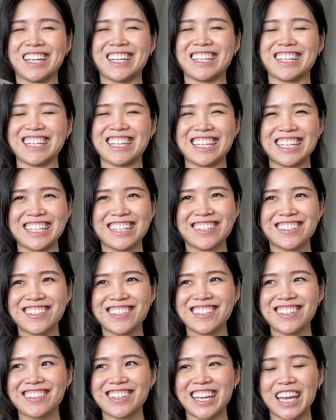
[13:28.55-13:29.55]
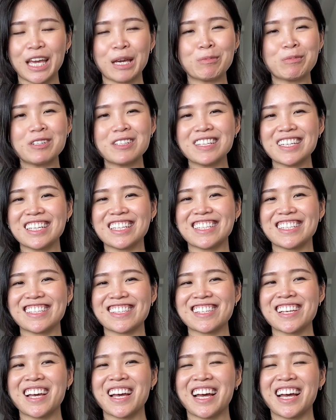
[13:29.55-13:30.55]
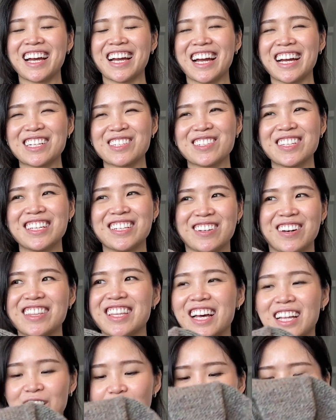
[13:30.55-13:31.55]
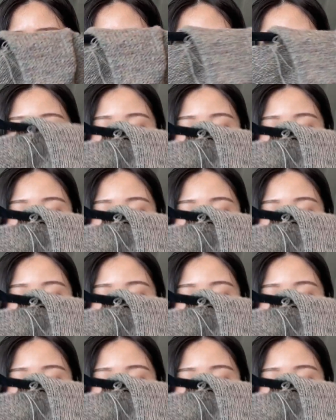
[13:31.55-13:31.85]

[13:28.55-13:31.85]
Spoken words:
needle cable is actually not that long.